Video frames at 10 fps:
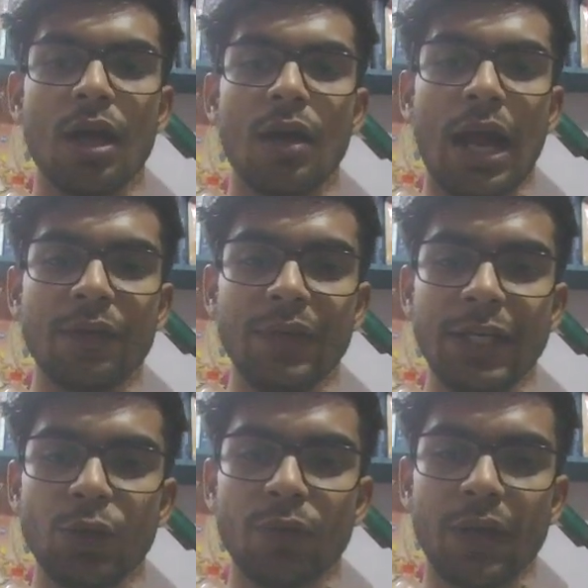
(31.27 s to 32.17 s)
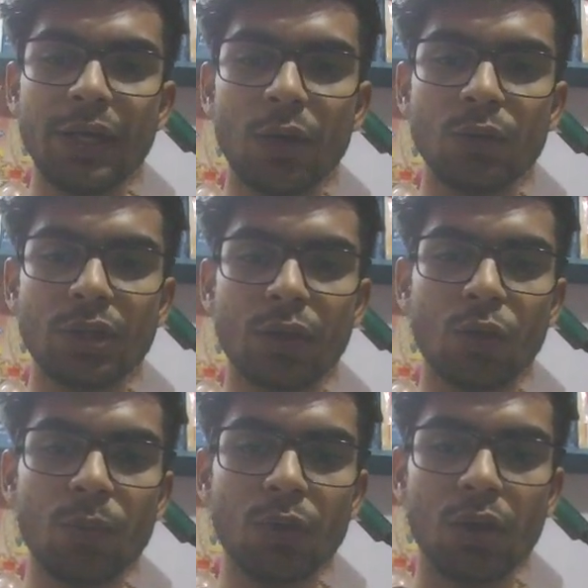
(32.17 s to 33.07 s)
and we need to find out the
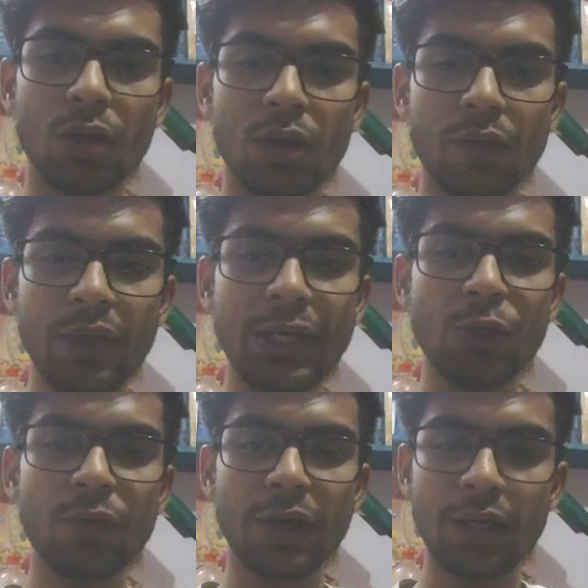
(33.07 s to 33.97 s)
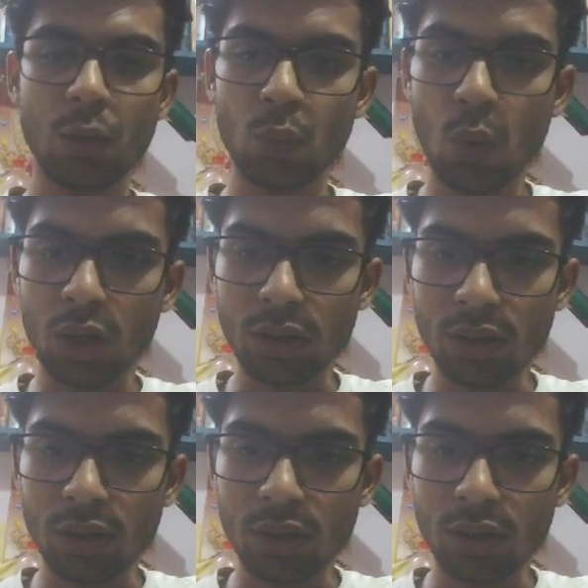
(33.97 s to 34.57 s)
robo we need to find out what